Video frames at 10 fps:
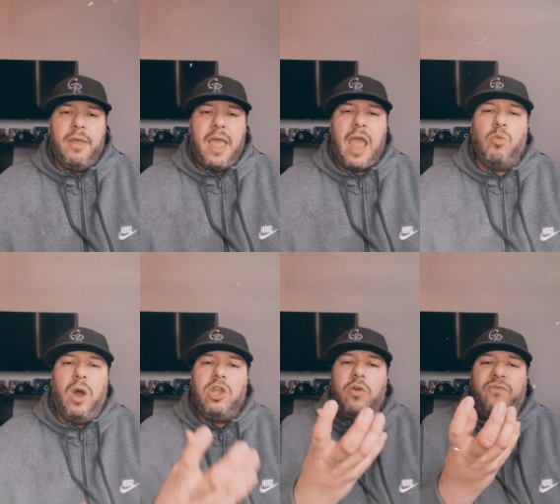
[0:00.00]
And
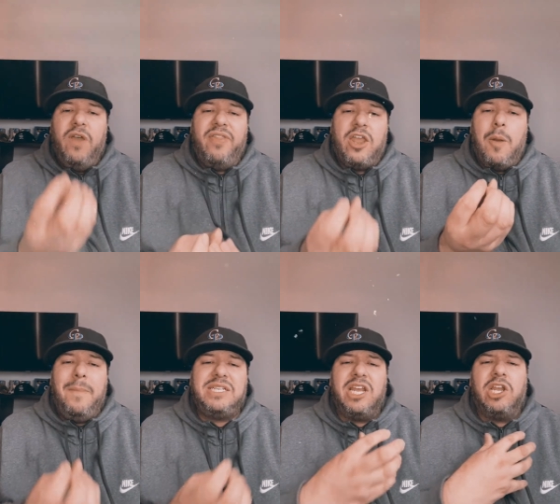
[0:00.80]
what you feel that you're
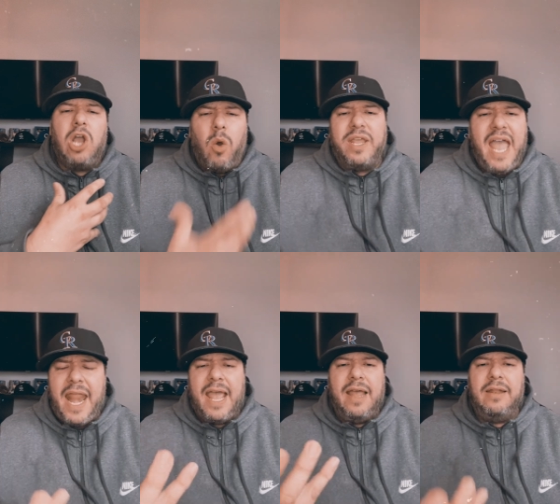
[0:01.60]
missing, go get
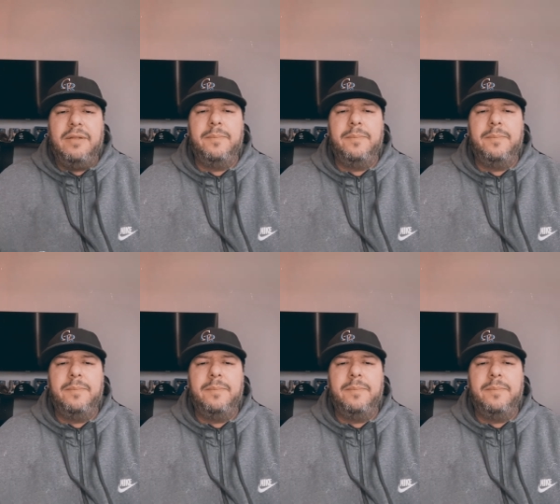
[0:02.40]
it.